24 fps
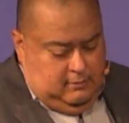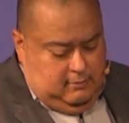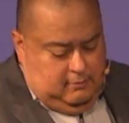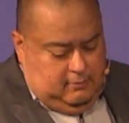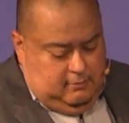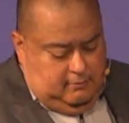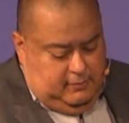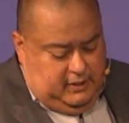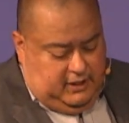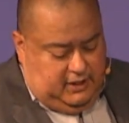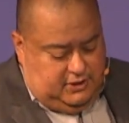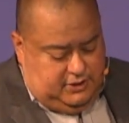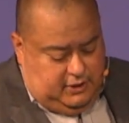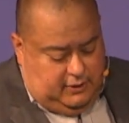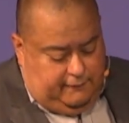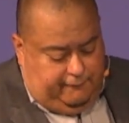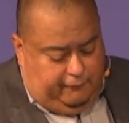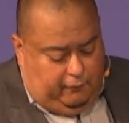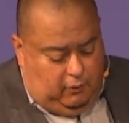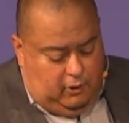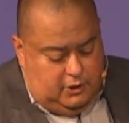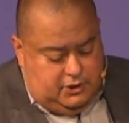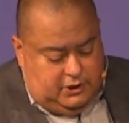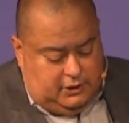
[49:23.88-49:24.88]
Because
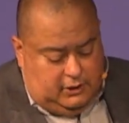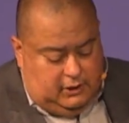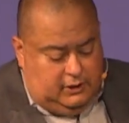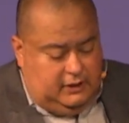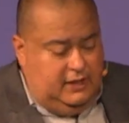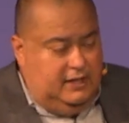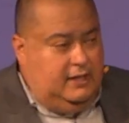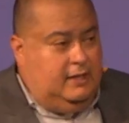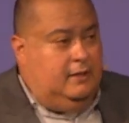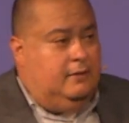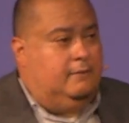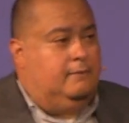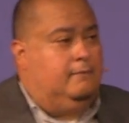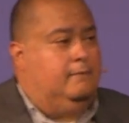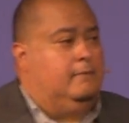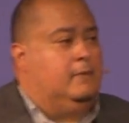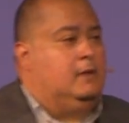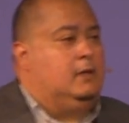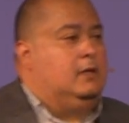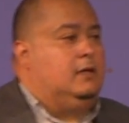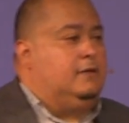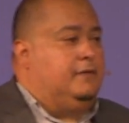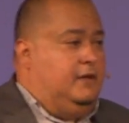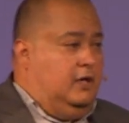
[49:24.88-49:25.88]
unfortunately,
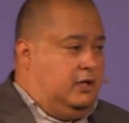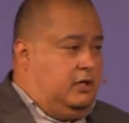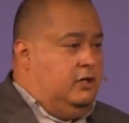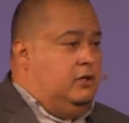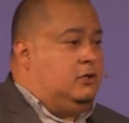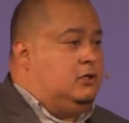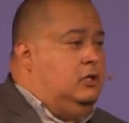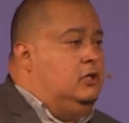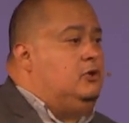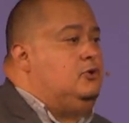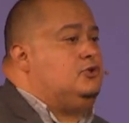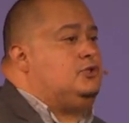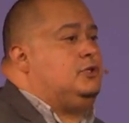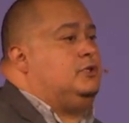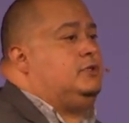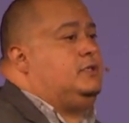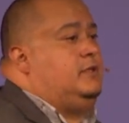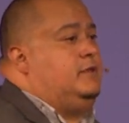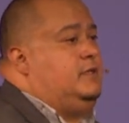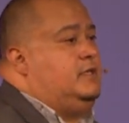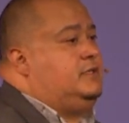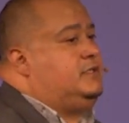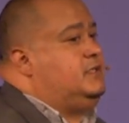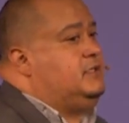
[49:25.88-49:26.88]
the conclusion to
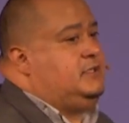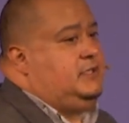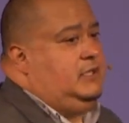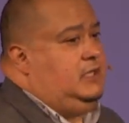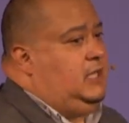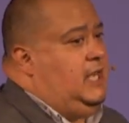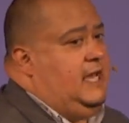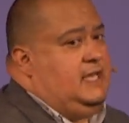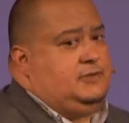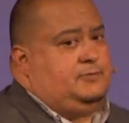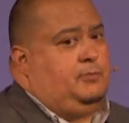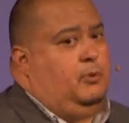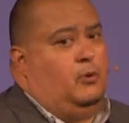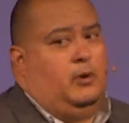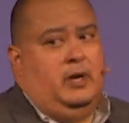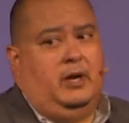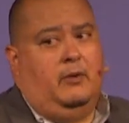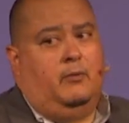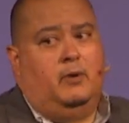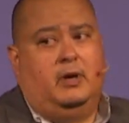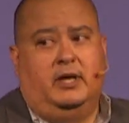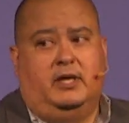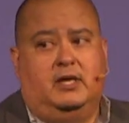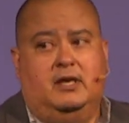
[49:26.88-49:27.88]
this is the last point I
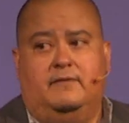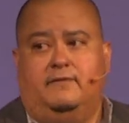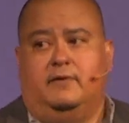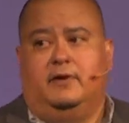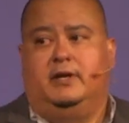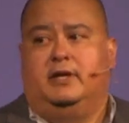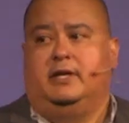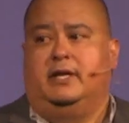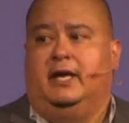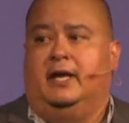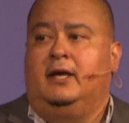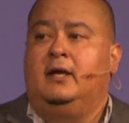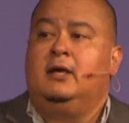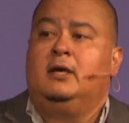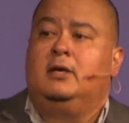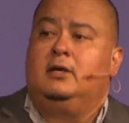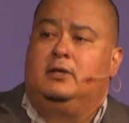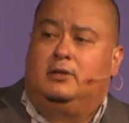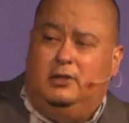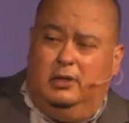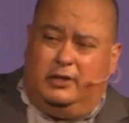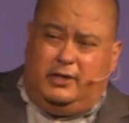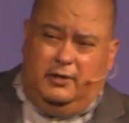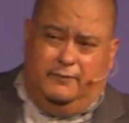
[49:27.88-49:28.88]
want to give you today.
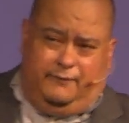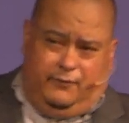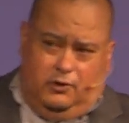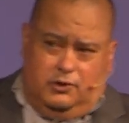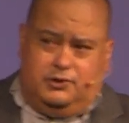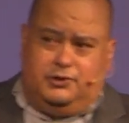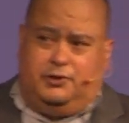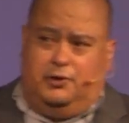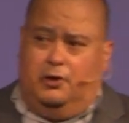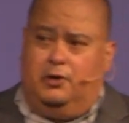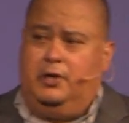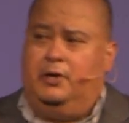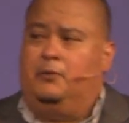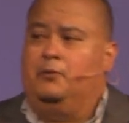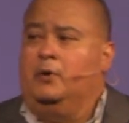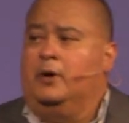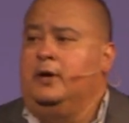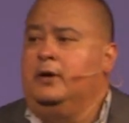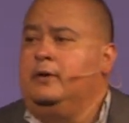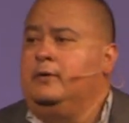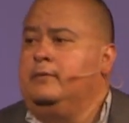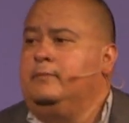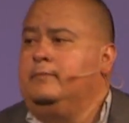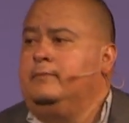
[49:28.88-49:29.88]
Look at verse
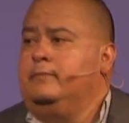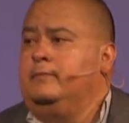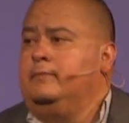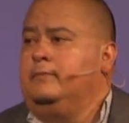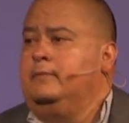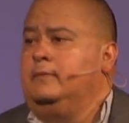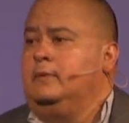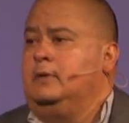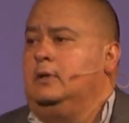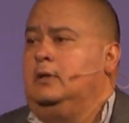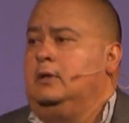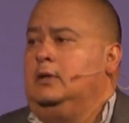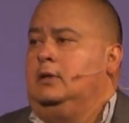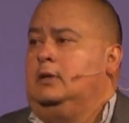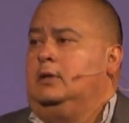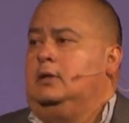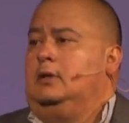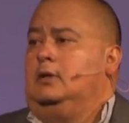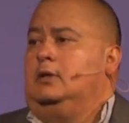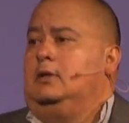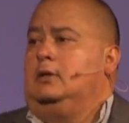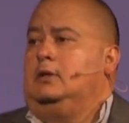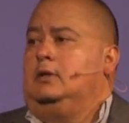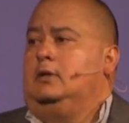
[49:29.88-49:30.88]
31.
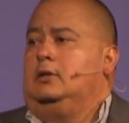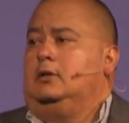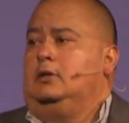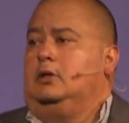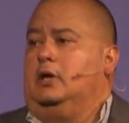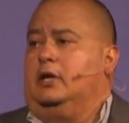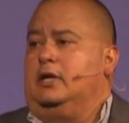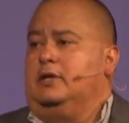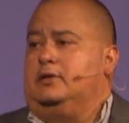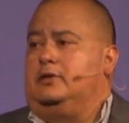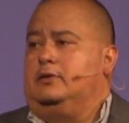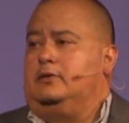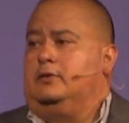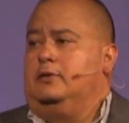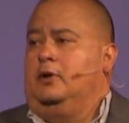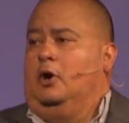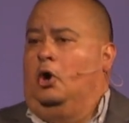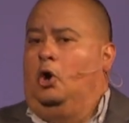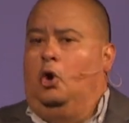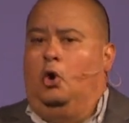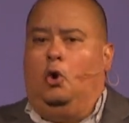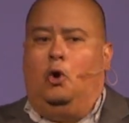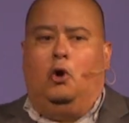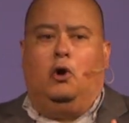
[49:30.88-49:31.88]
Look at the
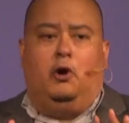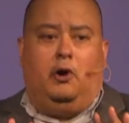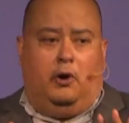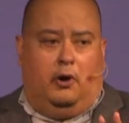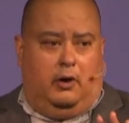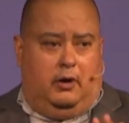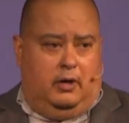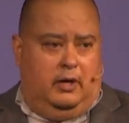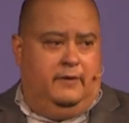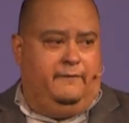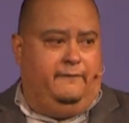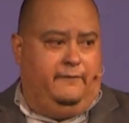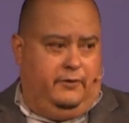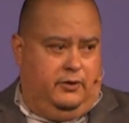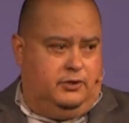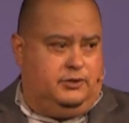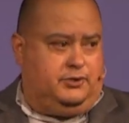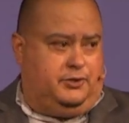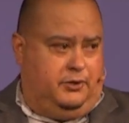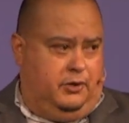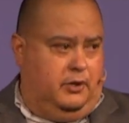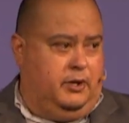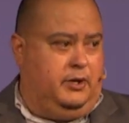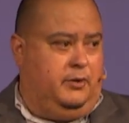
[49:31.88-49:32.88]
horror of verse
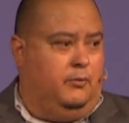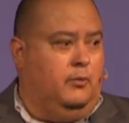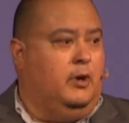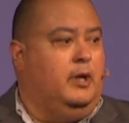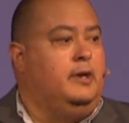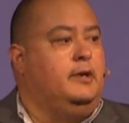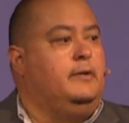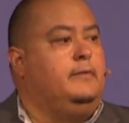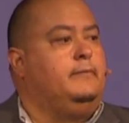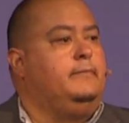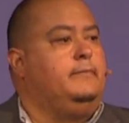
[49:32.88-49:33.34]
31.